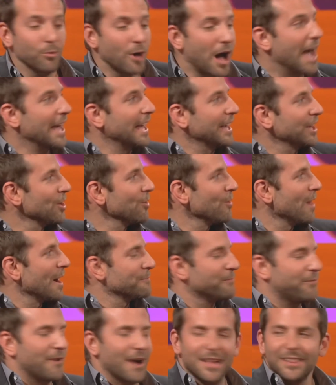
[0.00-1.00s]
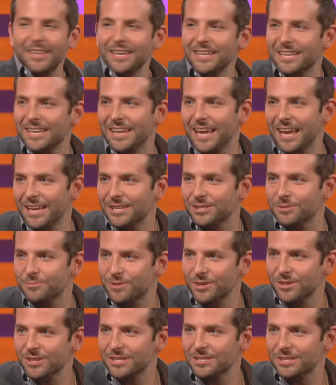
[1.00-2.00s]
well, I, you know, I'm finally at an age. I'm
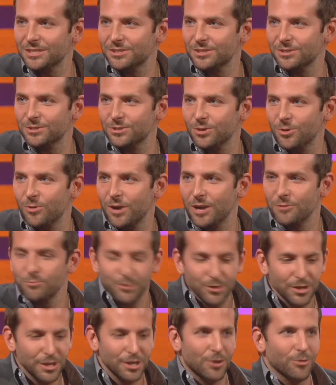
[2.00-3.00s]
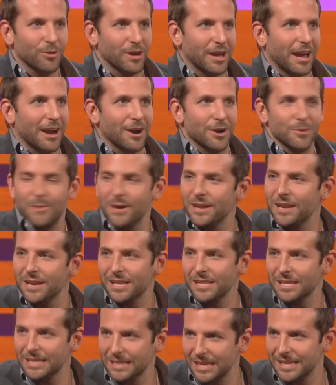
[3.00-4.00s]
36 years old. Where I really don't care about
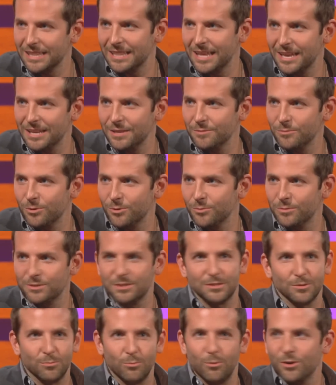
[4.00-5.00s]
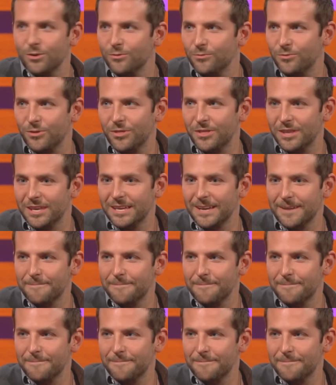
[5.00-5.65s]
anything like that anymore, which is a wonderful thing.